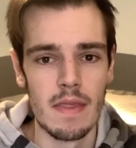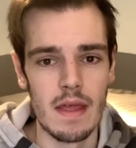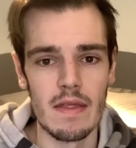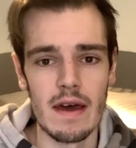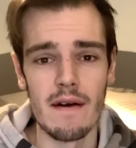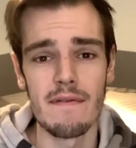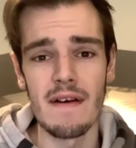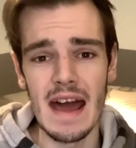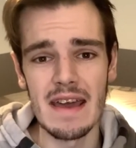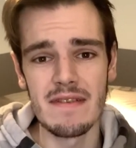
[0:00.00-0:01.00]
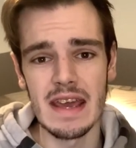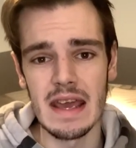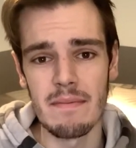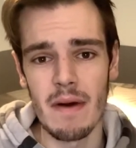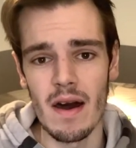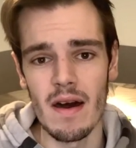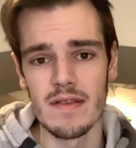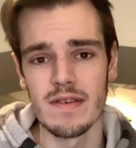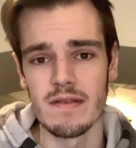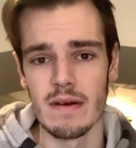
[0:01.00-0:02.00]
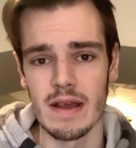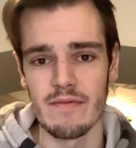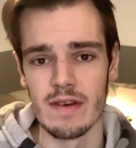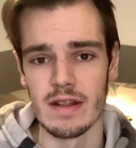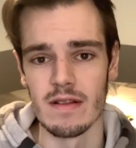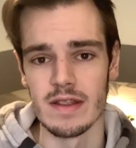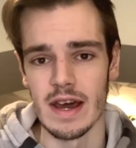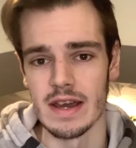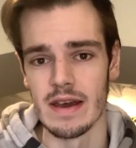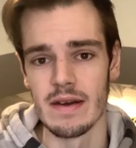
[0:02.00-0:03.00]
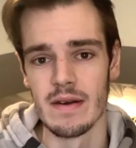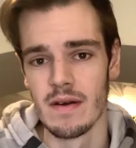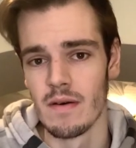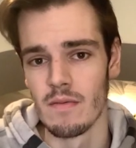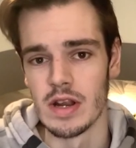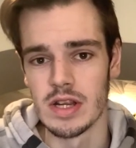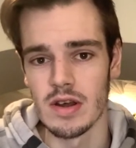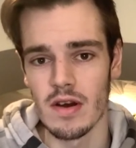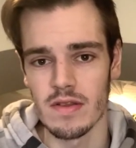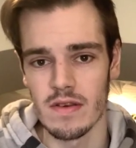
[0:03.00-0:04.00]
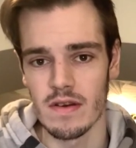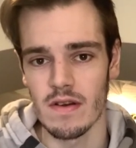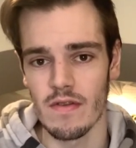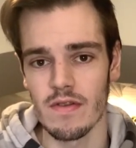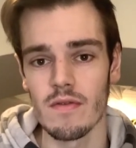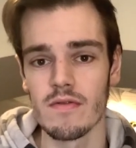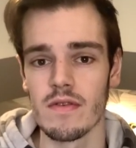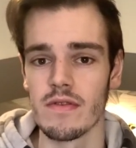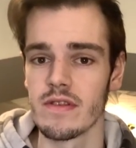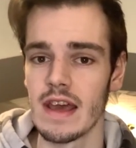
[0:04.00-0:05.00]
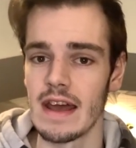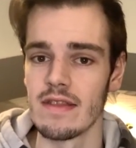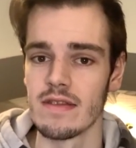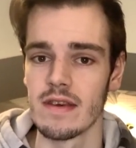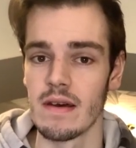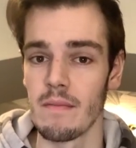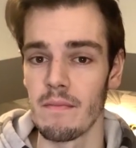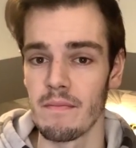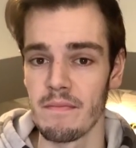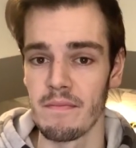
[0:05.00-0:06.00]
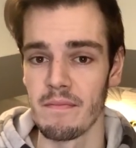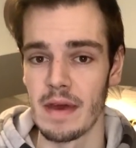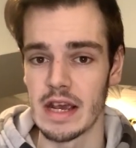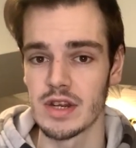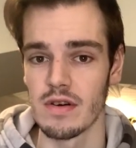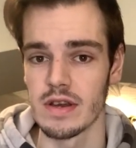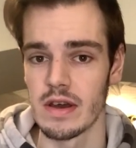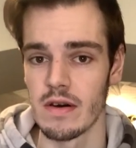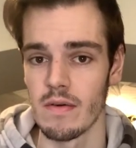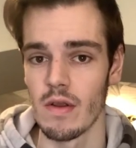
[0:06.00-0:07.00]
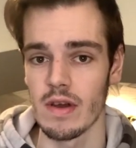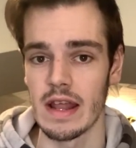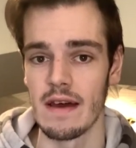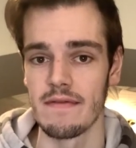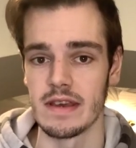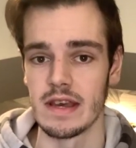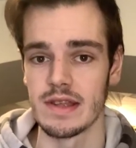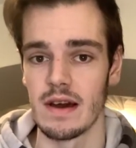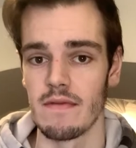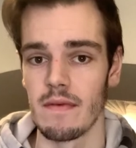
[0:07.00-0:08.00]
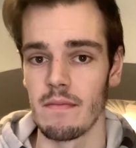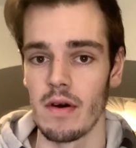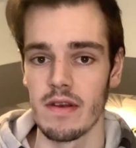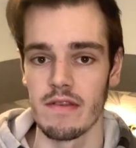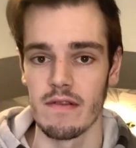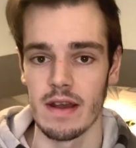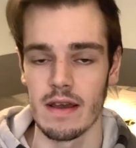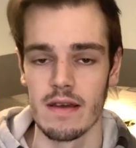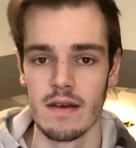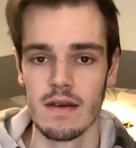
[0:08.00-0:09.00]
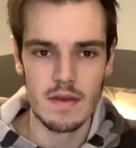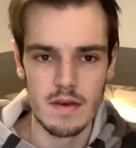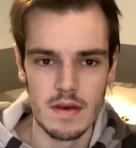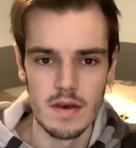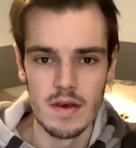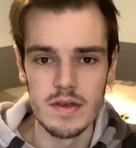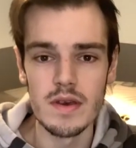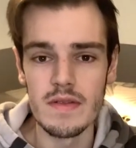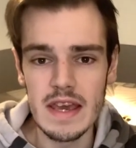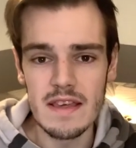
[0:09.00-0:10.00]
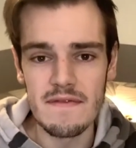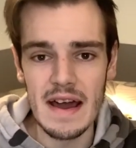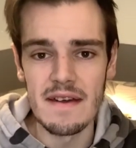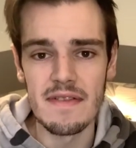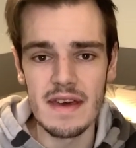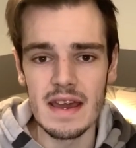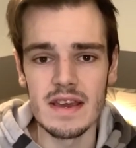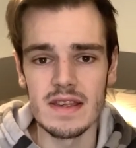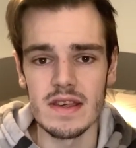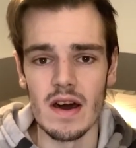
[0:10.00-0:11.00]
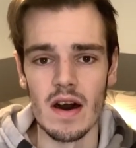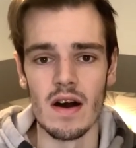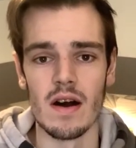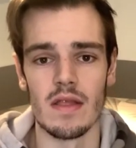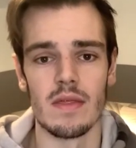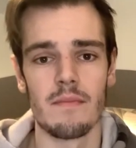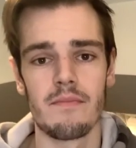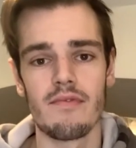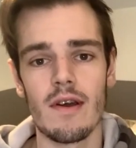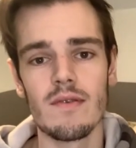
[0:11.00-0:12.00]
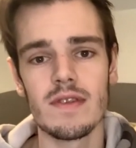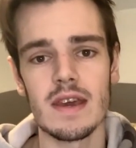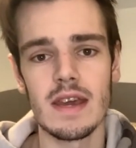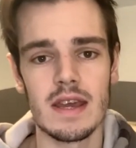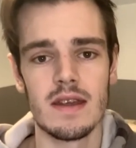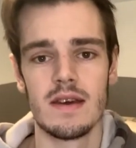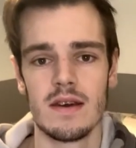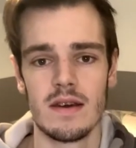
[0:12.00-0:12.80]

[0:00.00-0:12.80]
Now, there are five key parts to a renal diet, which doctors and consultants tend to make sure you're looking after yourself and monitoring. So these five things are protein,